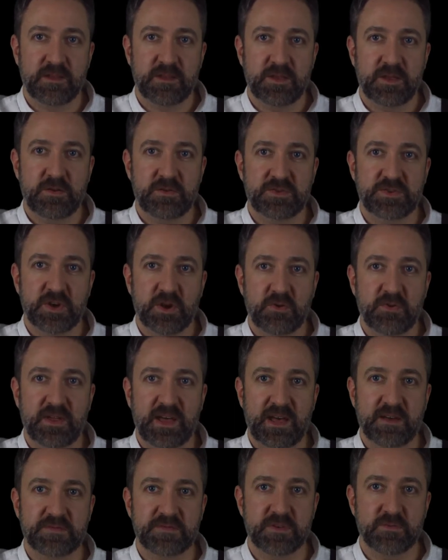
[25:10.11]
You don't
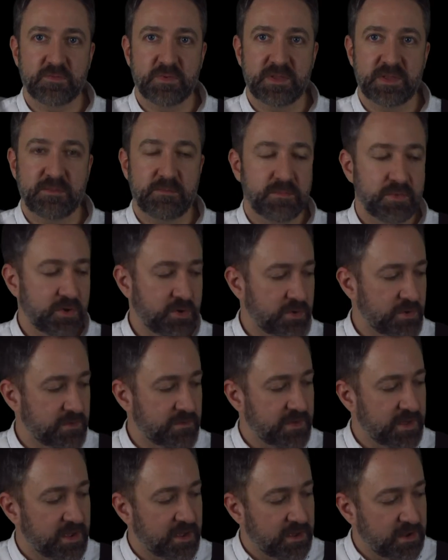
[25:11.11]
have to really
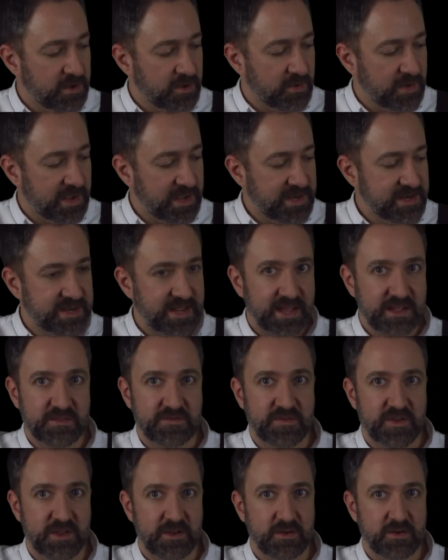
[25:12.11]
move your
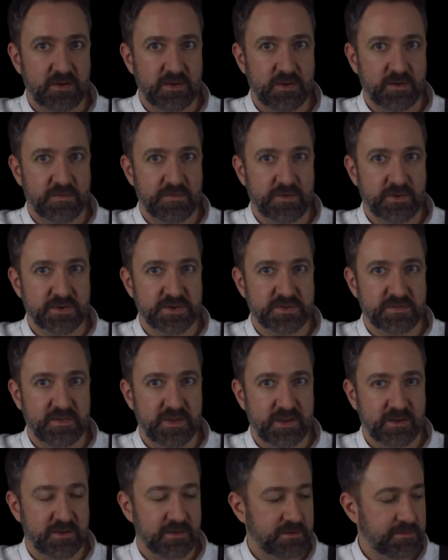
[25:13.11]
index finger, your first
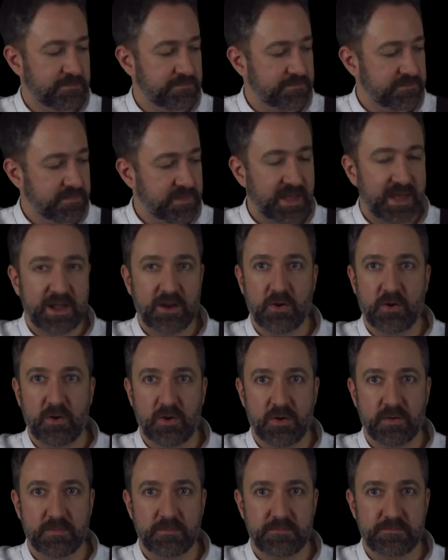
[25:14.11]
finger, at
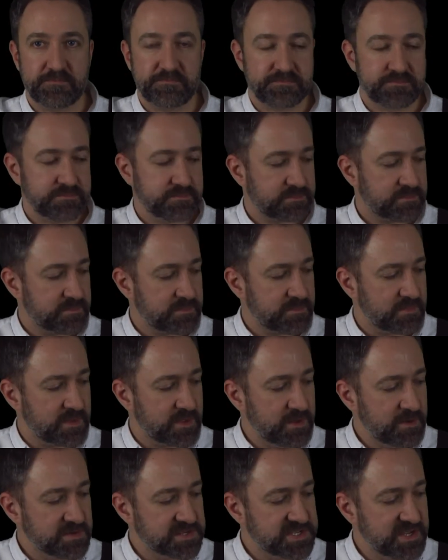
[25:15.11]
all.
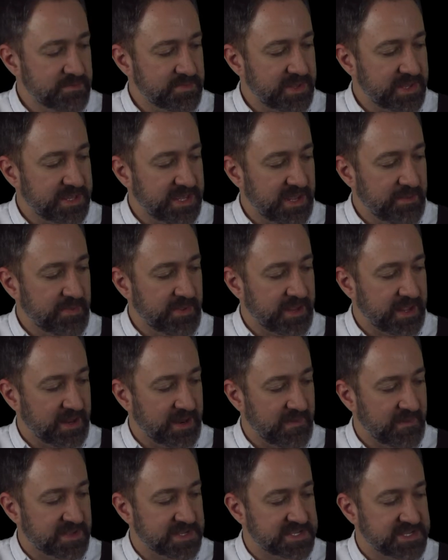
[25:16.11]
You're simply keeping
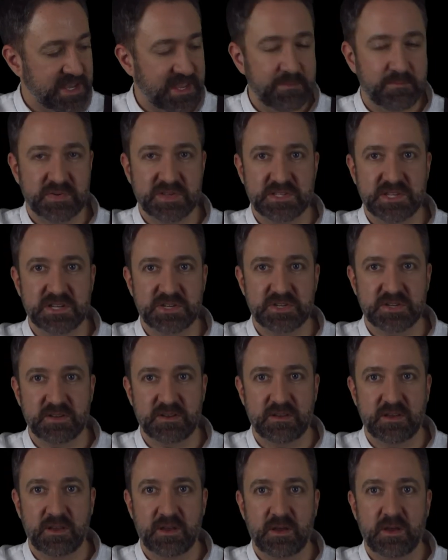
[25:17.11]
it in the same
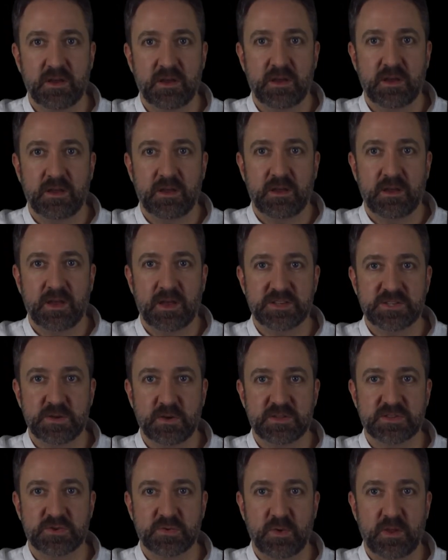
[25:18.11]
position
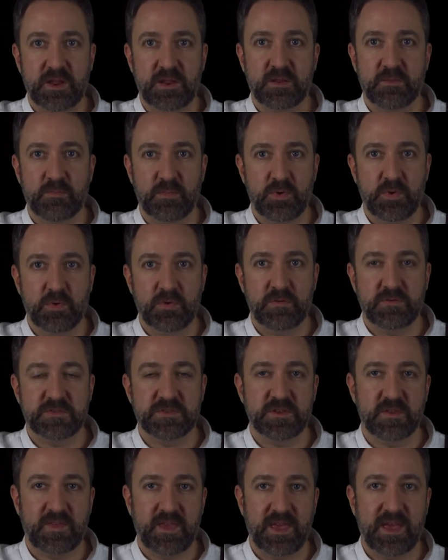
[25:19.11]
so it's ready to
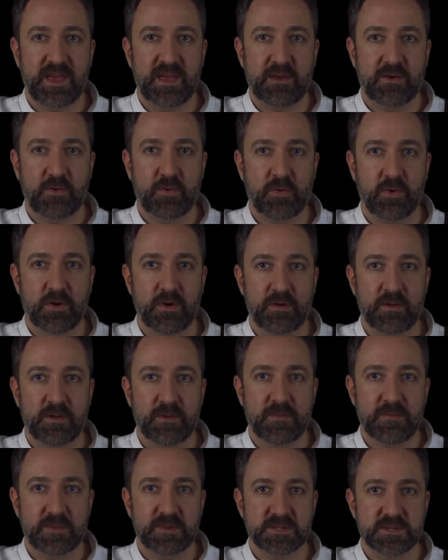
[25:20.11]
move to the A chord.
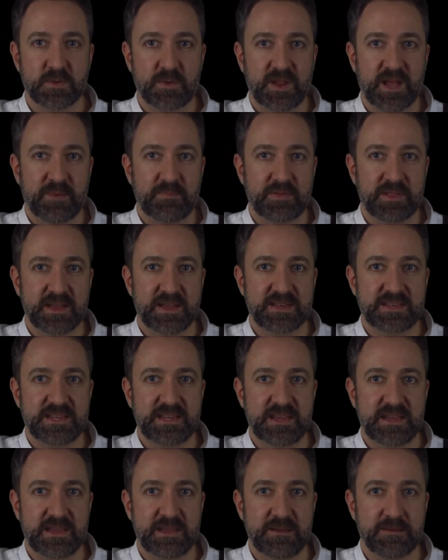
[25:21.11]
So when I play
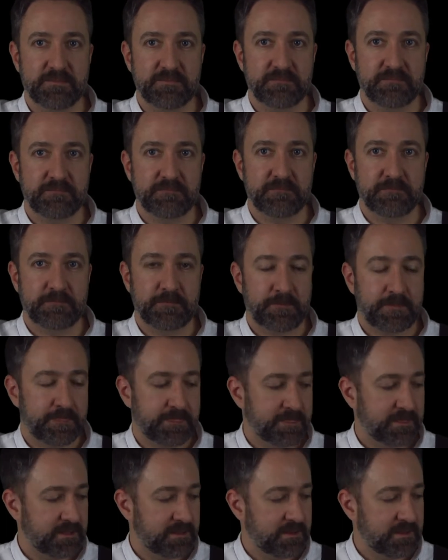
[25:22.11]
D
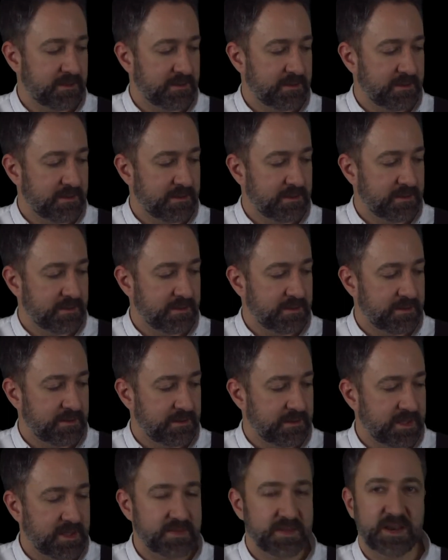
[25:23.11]

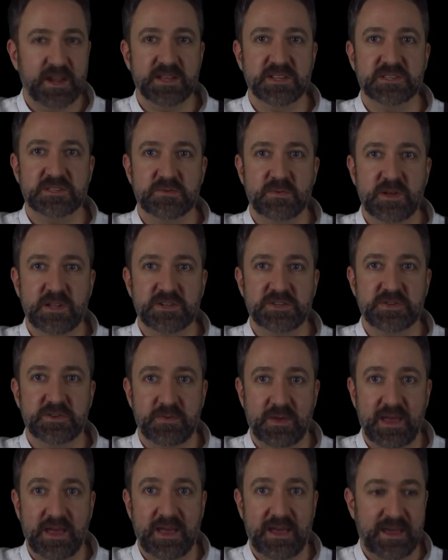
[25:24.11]
and then I switch
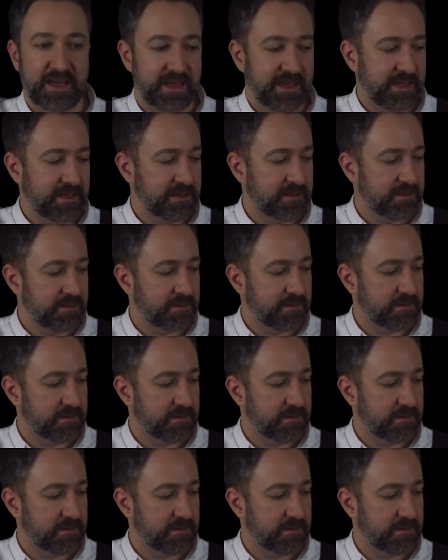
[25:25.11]
to A,